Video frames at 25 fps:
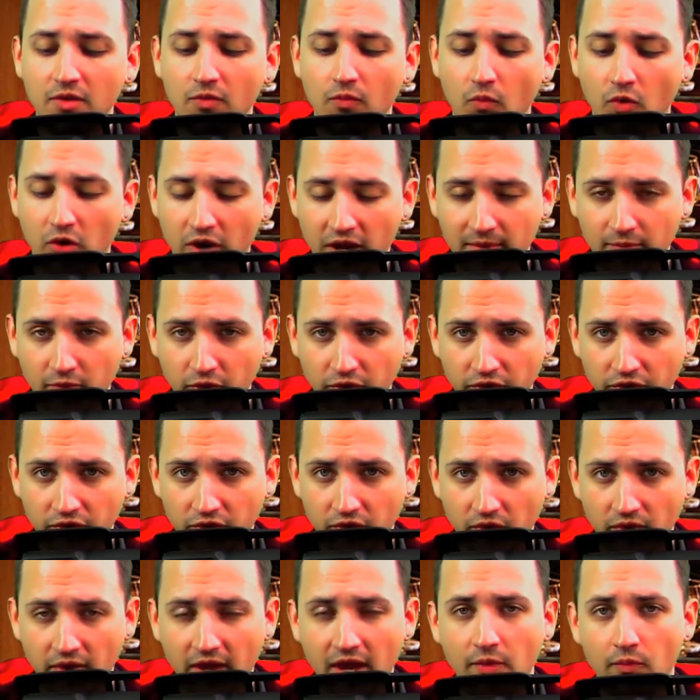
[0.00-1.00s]
Weren't able to
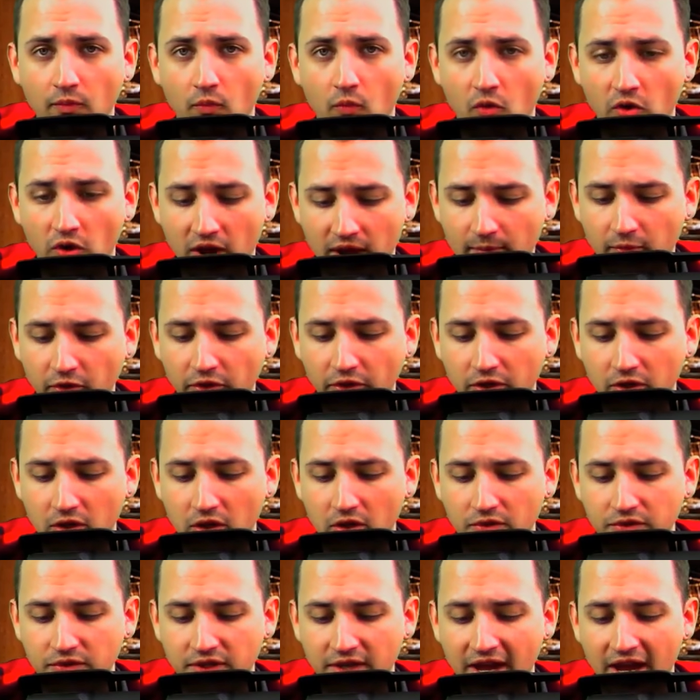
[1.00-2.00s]
do that, weren't able to
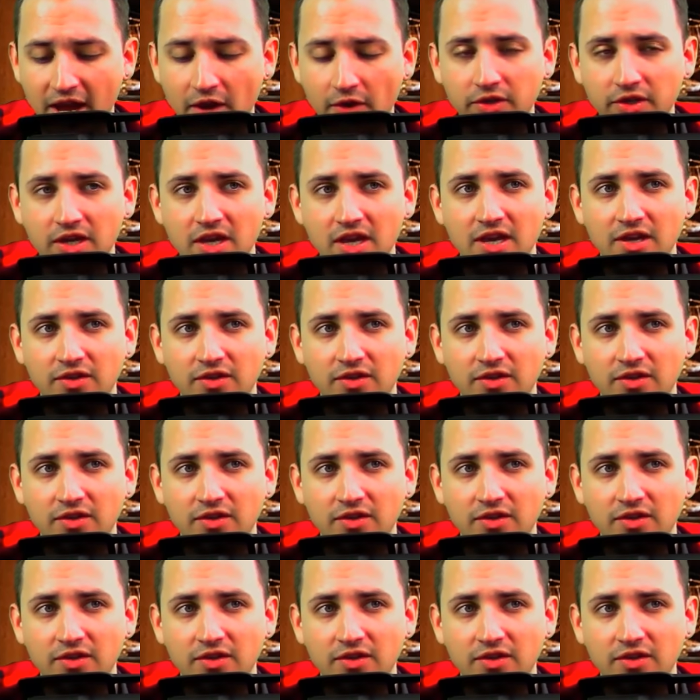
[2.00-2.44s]
close it out,